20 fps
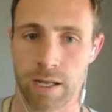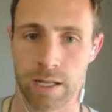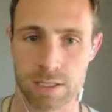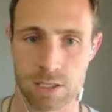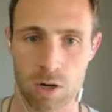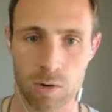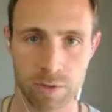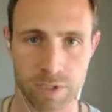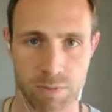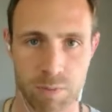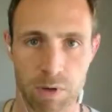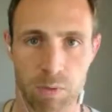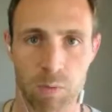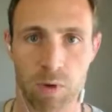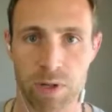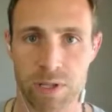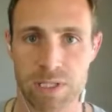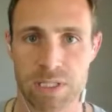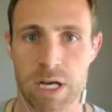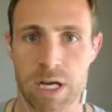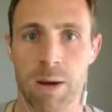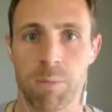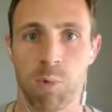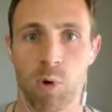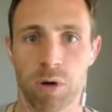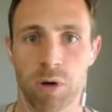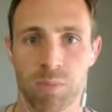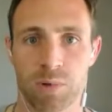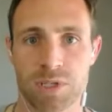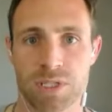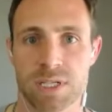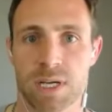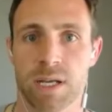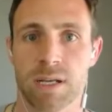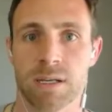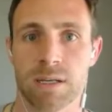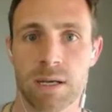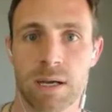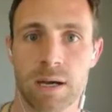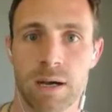and has always been one of the top one
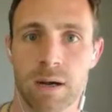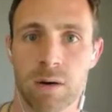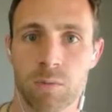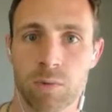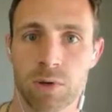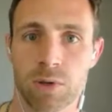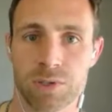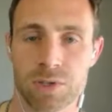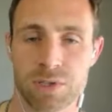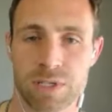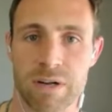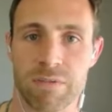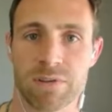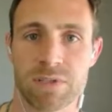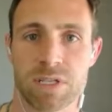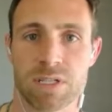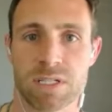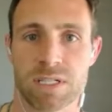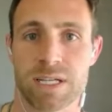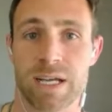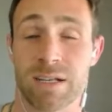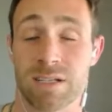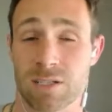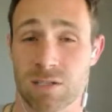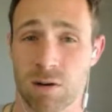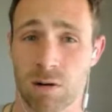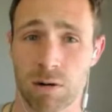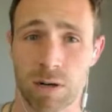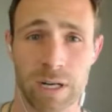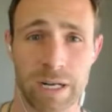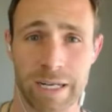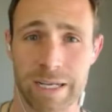percent uh, realtors ever since he got started.